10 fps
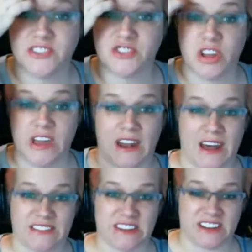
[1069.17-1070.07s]
Juliet
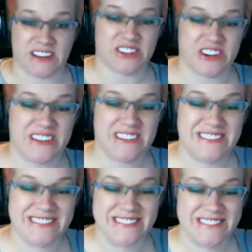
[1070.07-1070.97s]
has an answer.
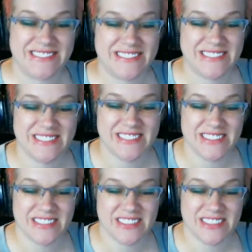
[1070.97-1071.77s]
You